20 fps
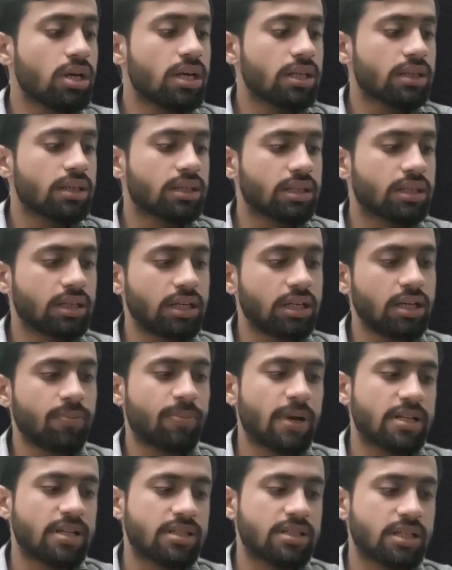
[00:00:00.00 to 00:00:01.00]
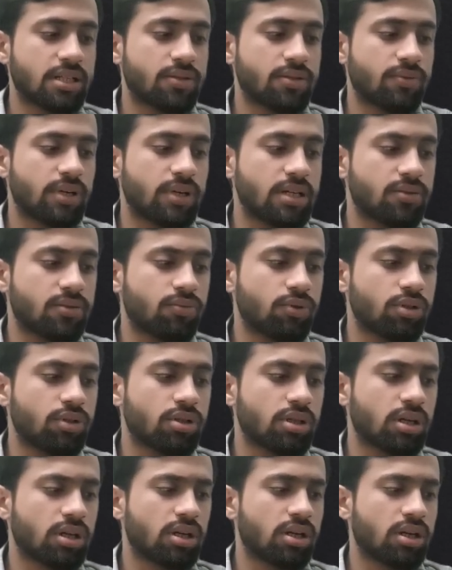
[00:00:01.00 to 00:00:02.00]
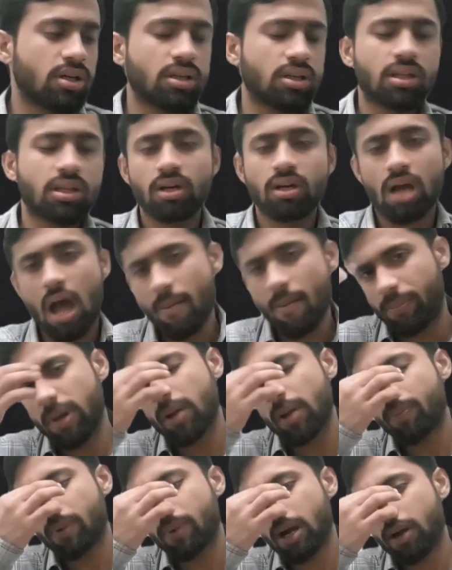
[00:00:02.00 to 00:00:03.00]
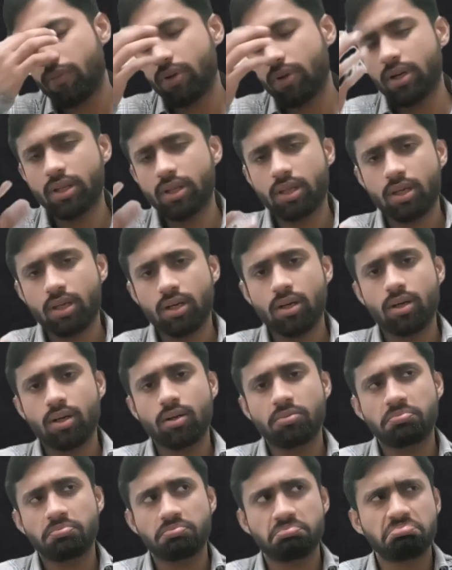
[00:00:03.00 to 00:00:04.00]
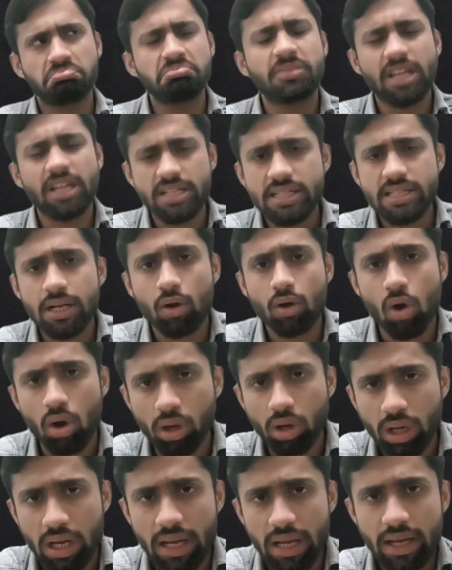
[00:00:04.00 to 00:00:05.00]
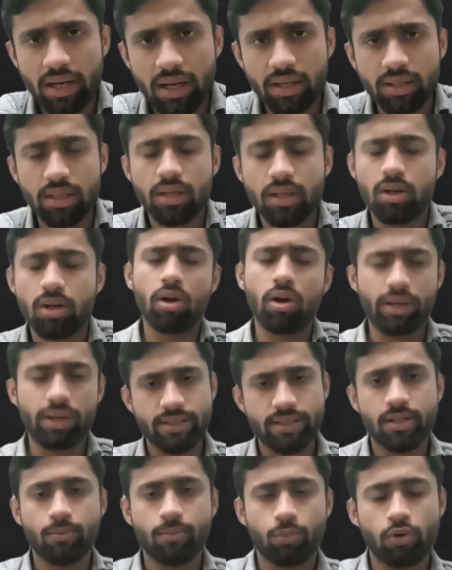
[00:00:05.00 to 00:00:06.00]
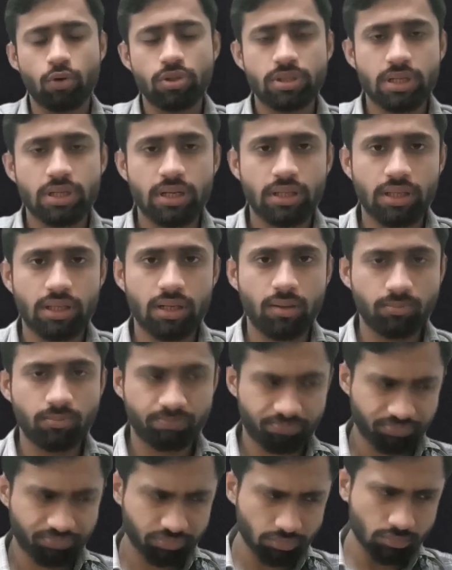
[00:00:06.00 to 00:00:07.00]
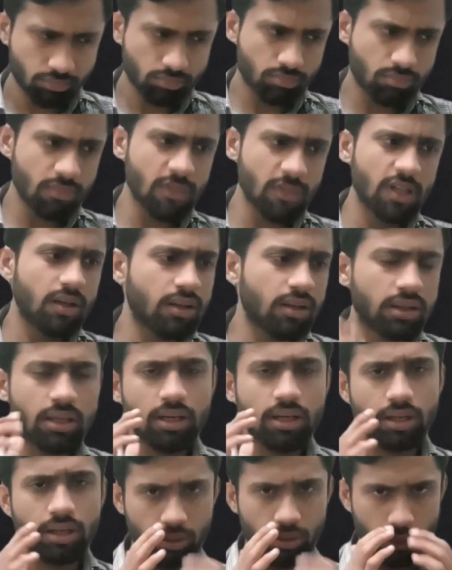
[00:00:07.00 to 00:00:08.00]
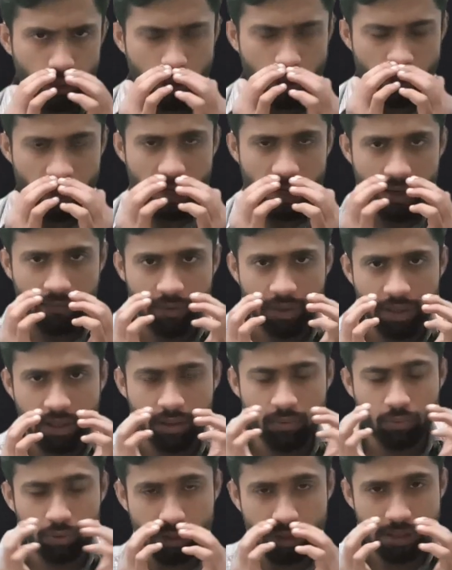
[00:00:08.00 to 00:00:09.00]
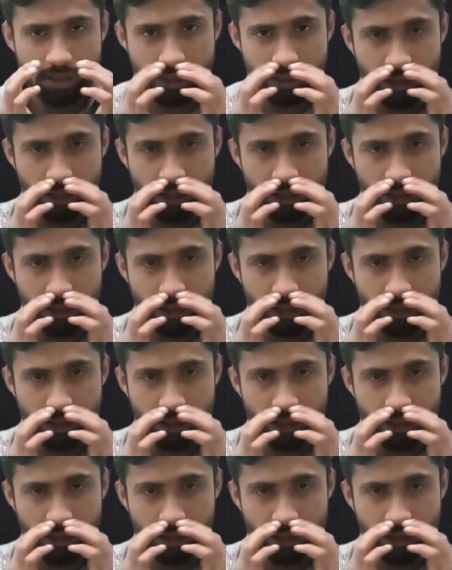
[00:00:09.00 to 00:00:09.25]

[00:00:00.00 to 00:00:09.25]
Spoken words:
three passageways. Which the upper part where the nasal conchi are there or nasal bones are there, the lower part where which is the